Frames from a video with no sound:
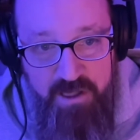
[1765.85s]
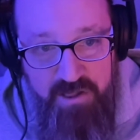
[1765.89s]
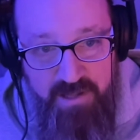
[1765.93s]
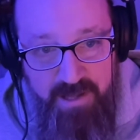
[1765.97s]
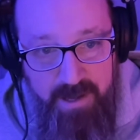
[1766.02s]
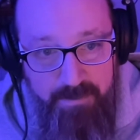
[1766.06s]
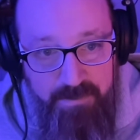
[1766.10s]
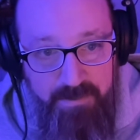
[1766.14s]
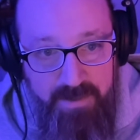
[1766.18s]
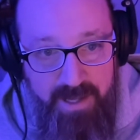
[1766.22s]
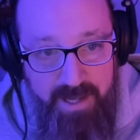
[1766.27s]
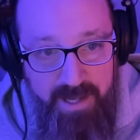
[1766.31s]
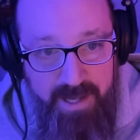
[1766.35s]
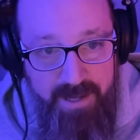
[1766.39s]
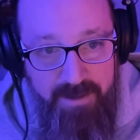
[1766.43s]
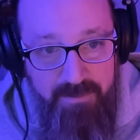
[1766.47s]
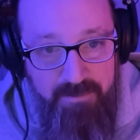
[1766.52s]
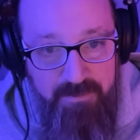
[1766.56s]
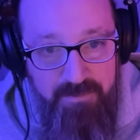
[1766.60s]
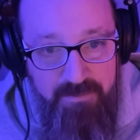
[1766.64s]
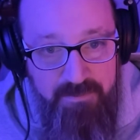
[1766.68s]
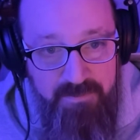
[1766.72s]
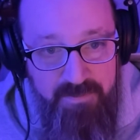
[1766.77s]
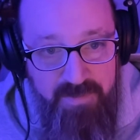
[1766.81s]
stepdad,
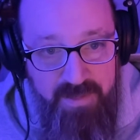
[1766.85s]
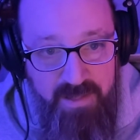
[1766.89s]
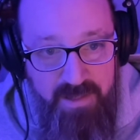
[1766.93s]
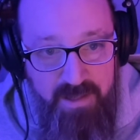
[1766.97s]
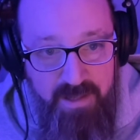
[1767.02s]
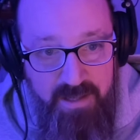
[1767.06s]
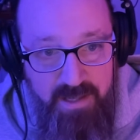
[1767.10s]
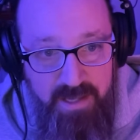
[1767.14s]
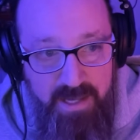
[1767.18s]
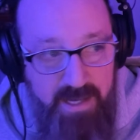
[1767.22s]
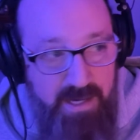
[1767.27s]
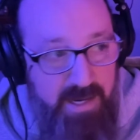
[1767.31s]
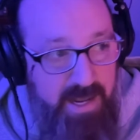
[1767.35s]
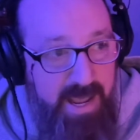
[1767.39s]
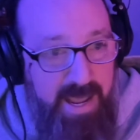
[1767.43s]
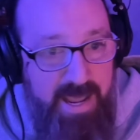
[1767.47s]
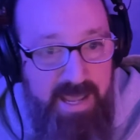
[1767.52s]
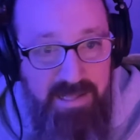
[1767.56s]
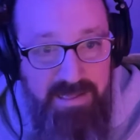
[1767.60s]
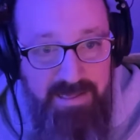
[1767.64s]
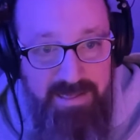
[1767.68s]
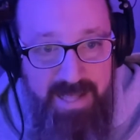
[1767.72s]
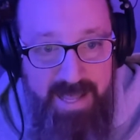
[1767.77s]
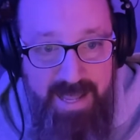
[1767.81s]
he'd
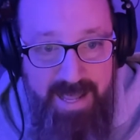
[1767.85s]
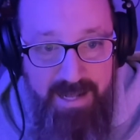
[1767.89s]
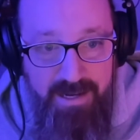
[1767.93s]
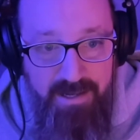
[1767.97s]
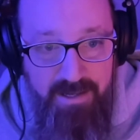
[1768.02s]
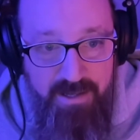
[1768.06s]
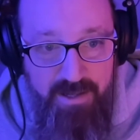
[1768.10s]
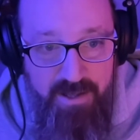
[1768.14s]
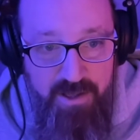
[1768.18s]
hate that.